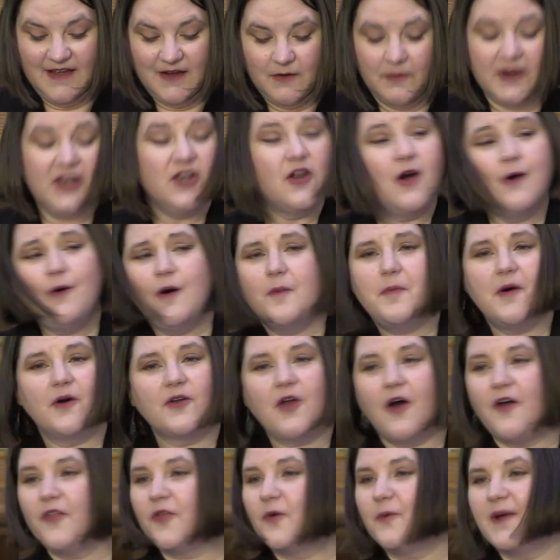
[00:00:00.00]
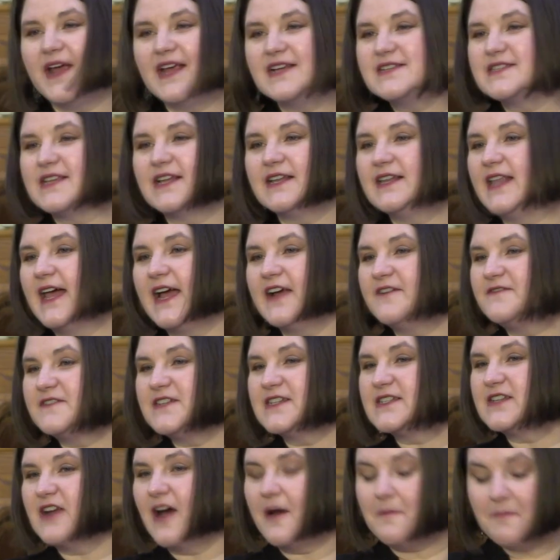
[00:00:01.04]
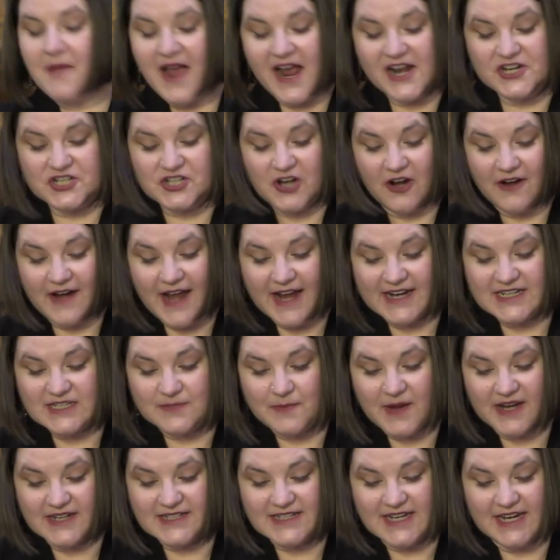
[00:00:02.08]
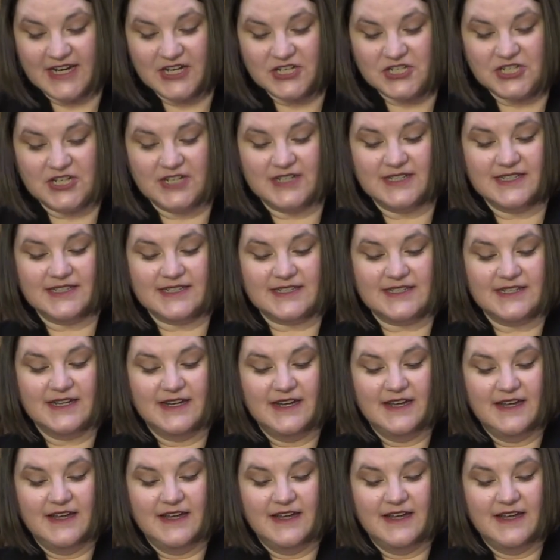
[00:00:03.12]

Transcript: We know about all the ways that life does not match our expectations,